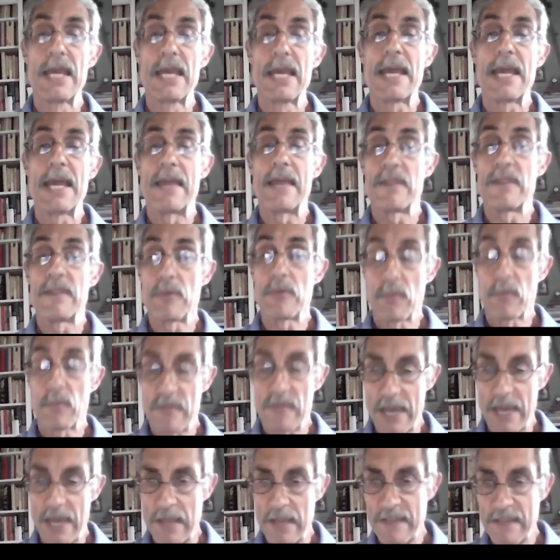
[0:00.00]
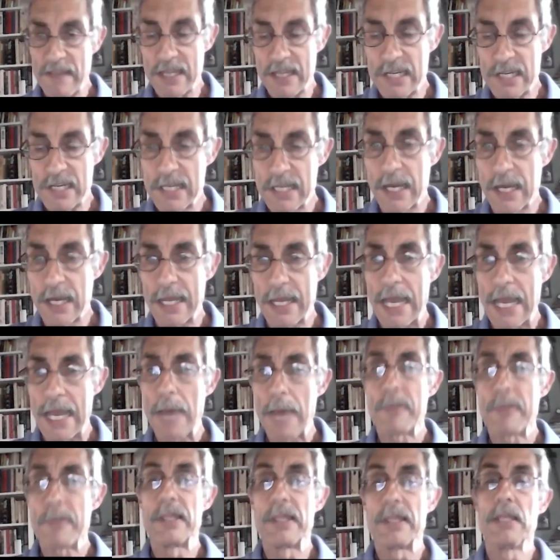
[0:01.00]
And that it did not
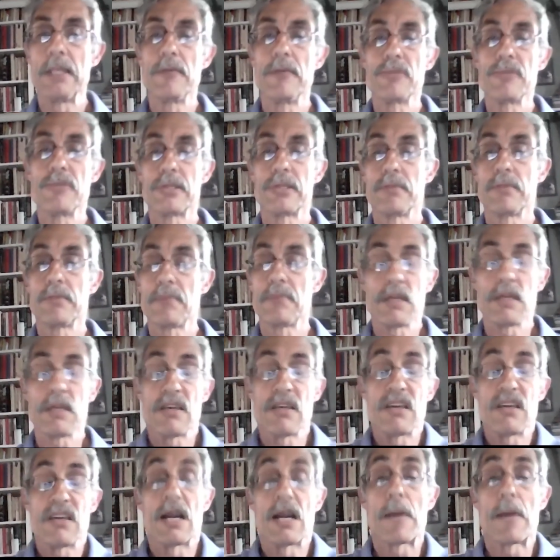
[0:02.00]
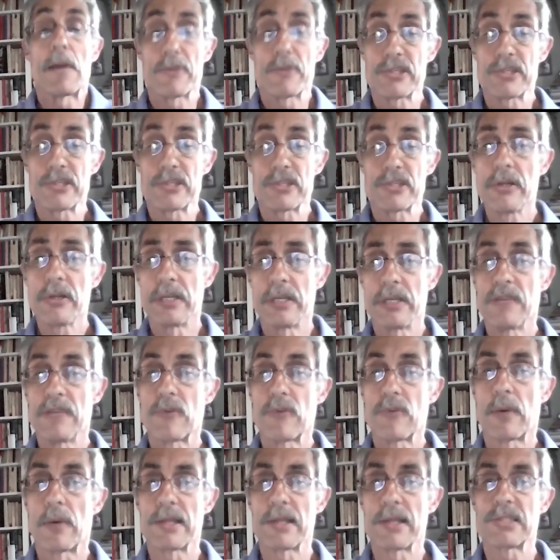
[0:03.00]
happen. And it was an, an opportunity for
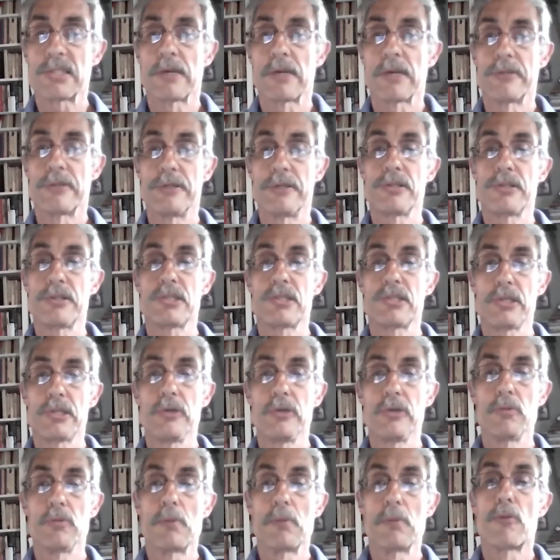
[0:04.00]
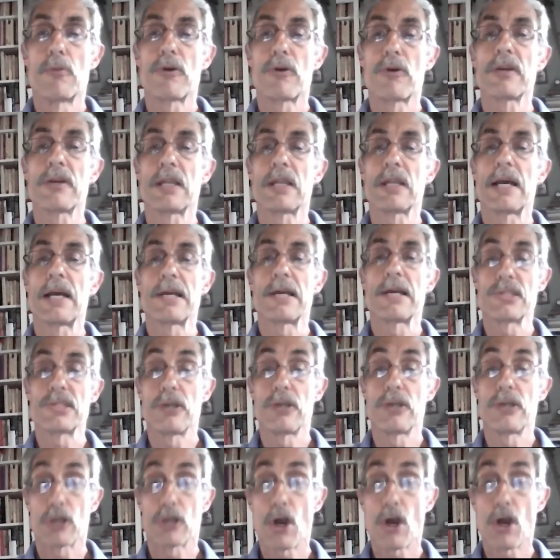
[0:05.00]
white Southerners to memorialize
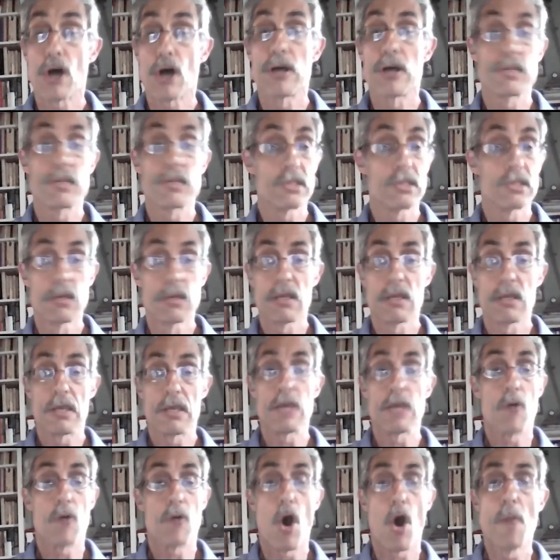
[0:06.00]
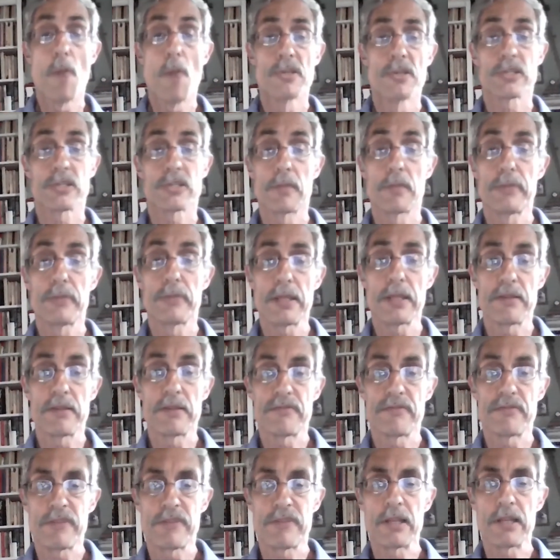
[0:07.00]
their cause almost completely
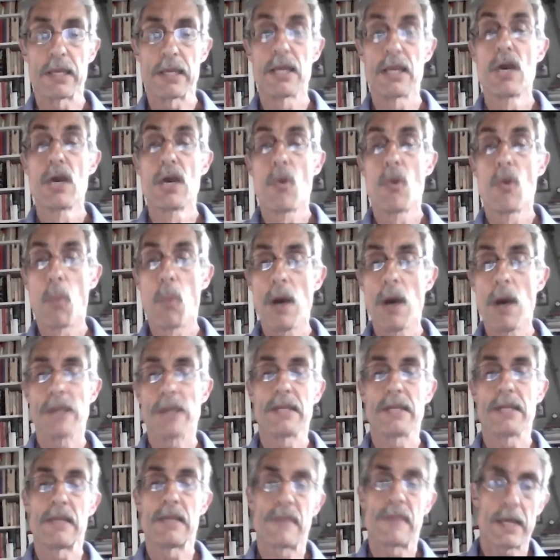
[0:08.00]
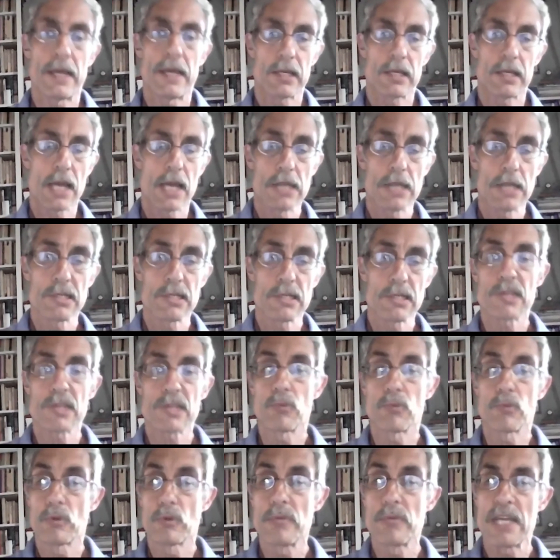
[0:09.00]
freely. What in that context
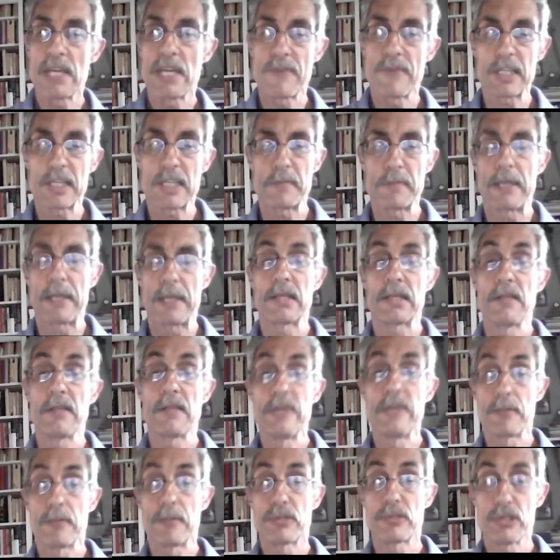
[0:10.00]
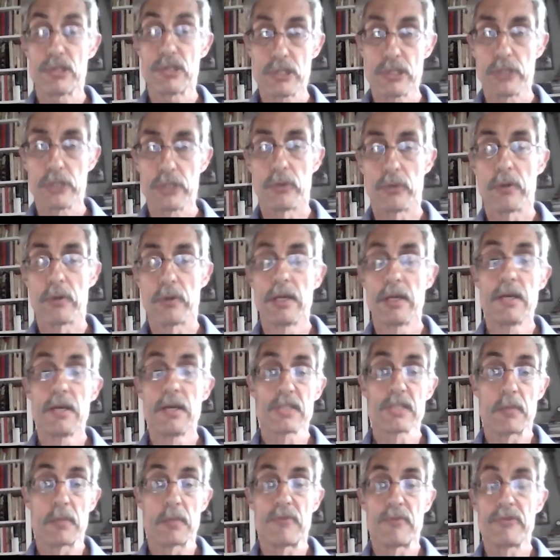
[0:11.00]
would we have expected them to do?
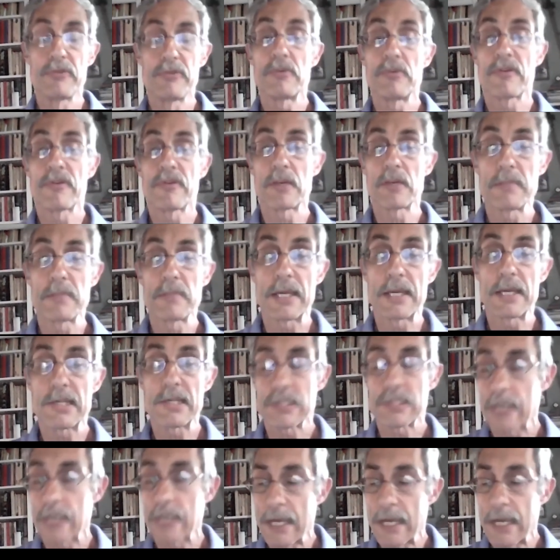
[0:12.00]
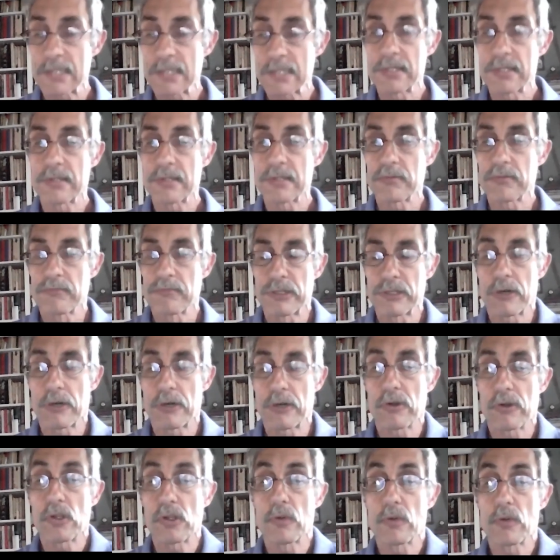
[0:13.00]
Some of you have heard me ask, ask this
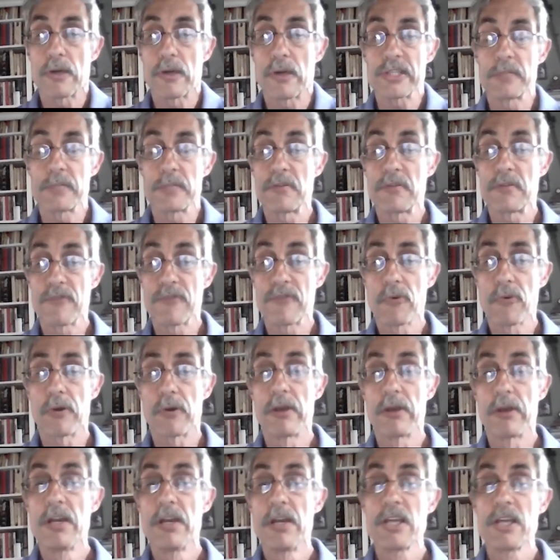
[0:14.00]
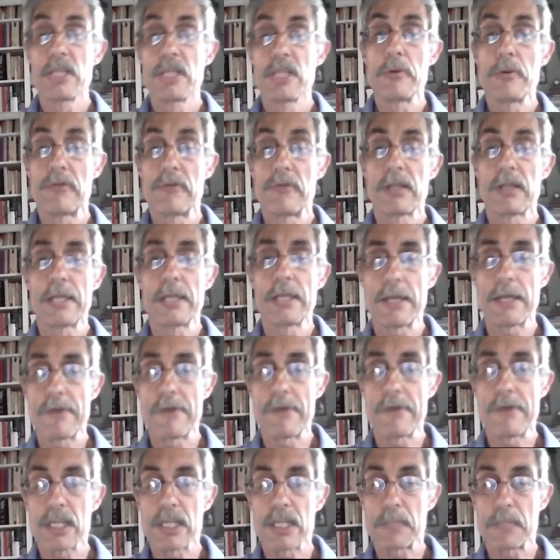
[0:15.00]
rhetorical question before. Do we really have,
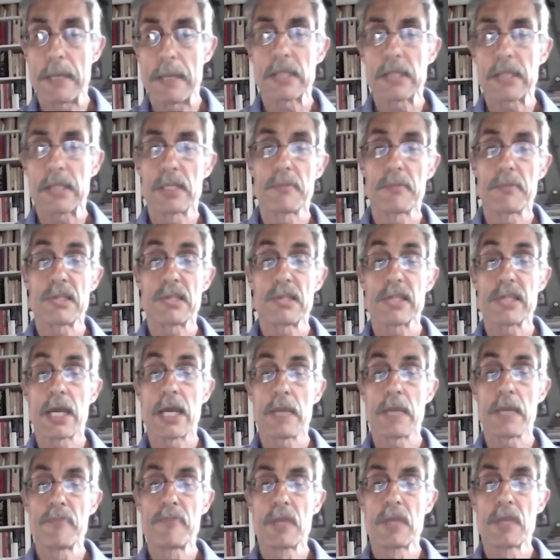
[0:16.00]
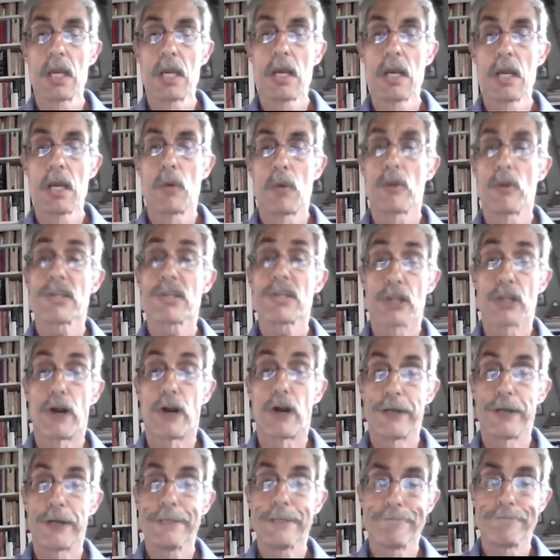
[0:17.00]
expect them to say, we're
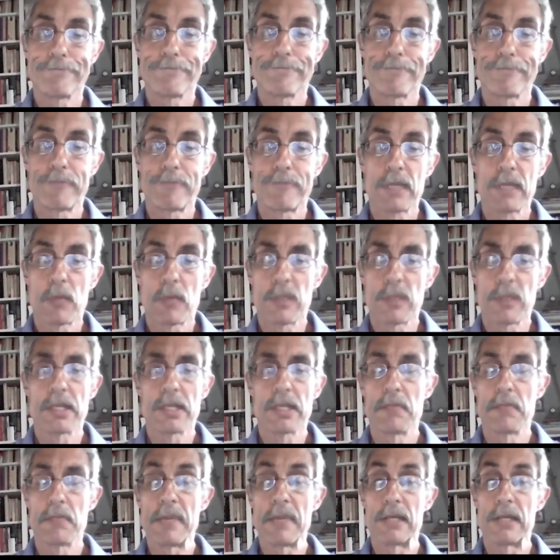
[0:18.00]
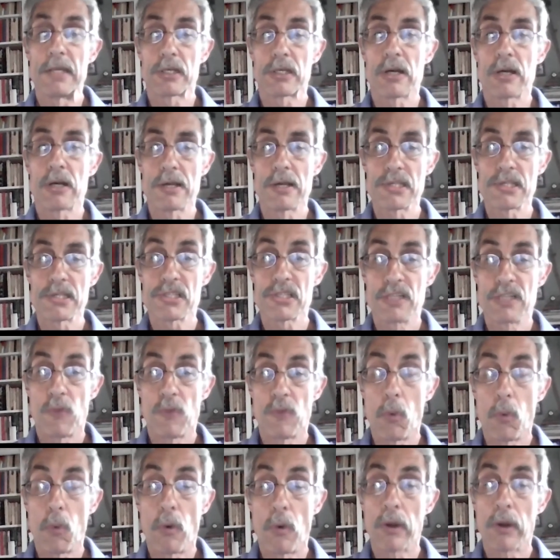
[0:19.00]
sorry, we didn't mean to cause a civil
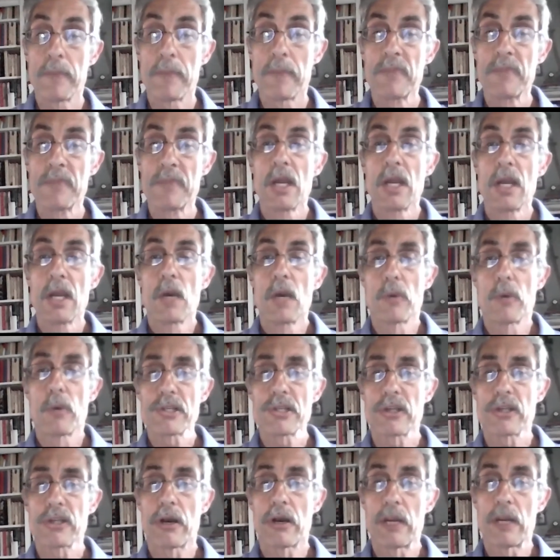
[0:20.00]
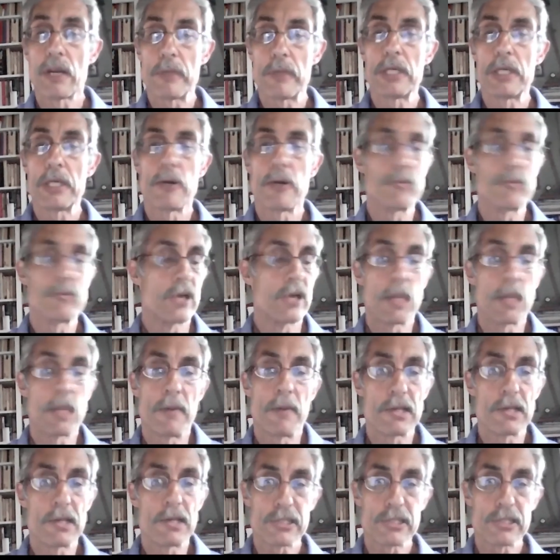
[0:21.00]
war. We're sorry, we know it was all
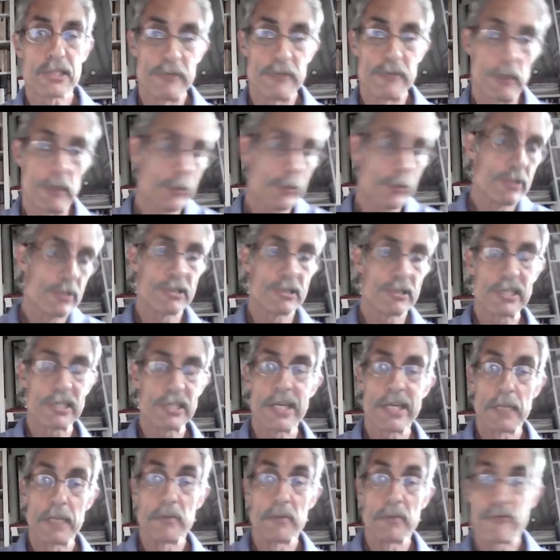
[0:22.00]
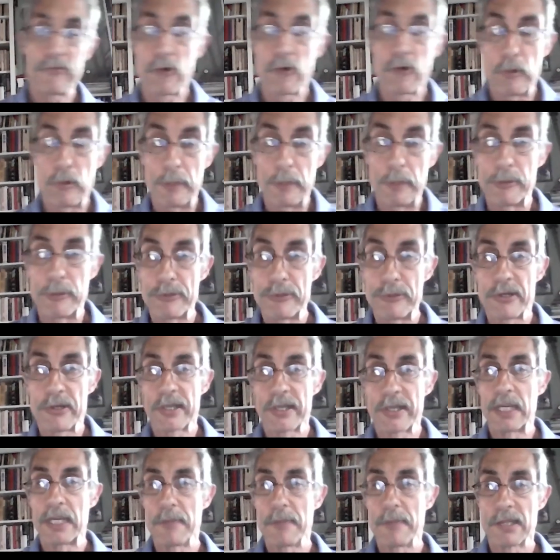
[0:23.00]
about slavery. We were just kidding before when we were
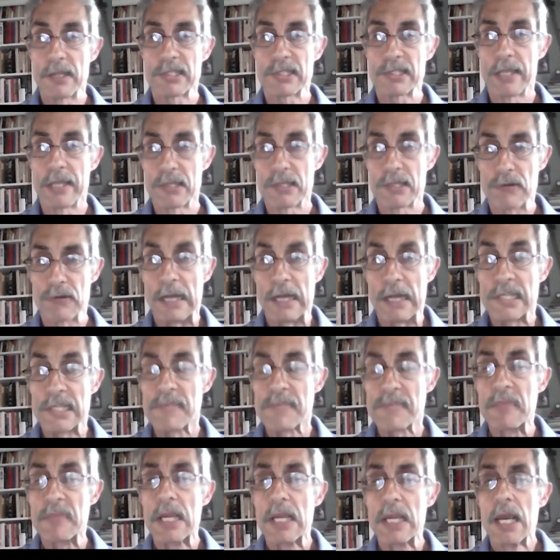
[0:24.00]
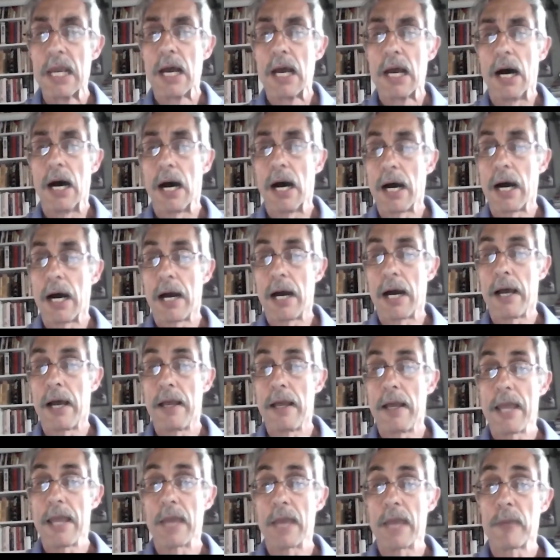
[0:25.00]
talking about states' rights.
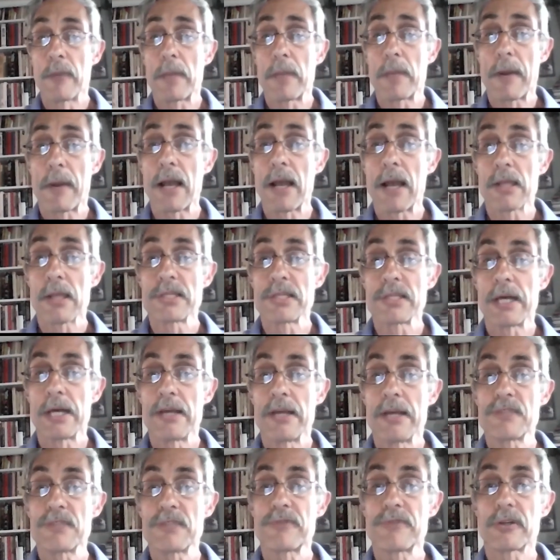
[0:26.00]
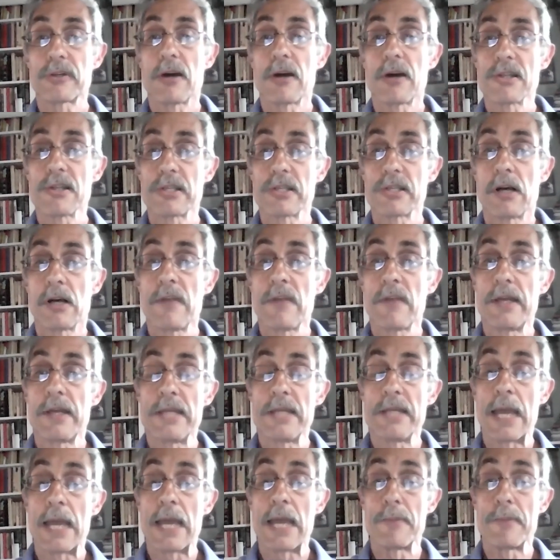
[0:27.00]
Uh, and we apologize for causing all that
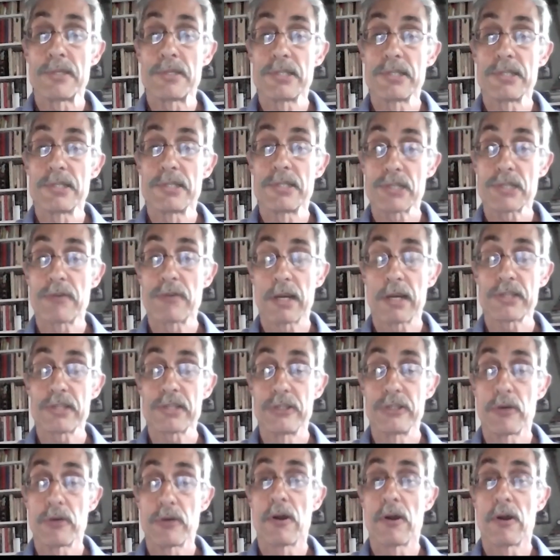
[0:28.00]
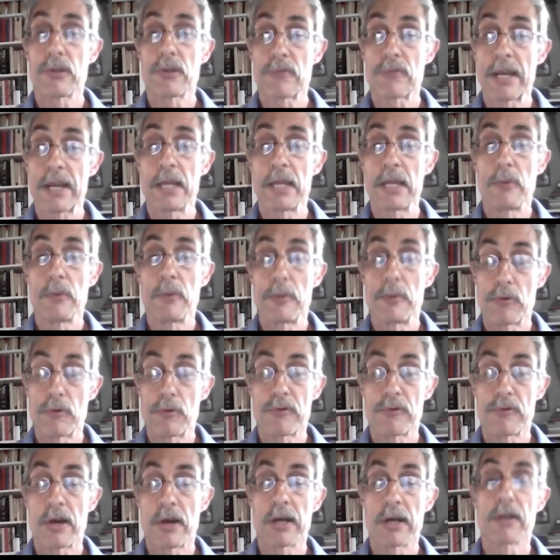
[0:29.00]
damage and destruction. You all are right, we were
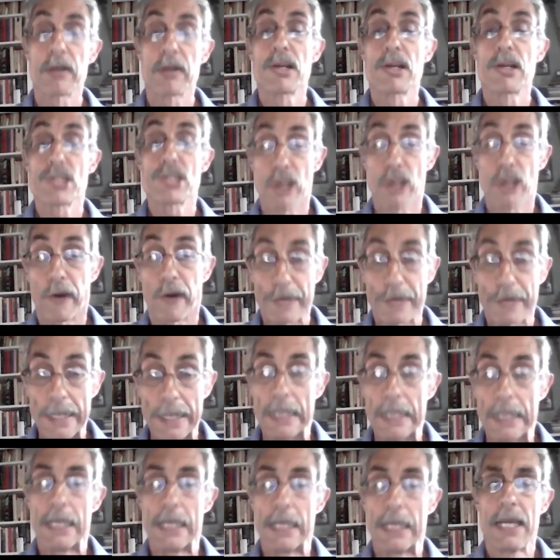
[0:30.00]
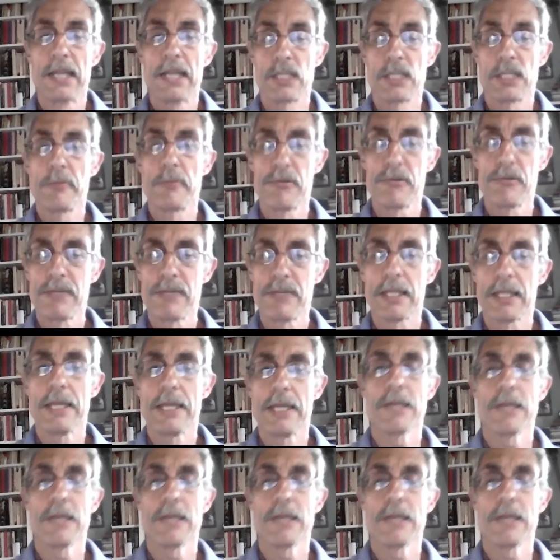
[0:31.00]
wrong, sorry. Did we really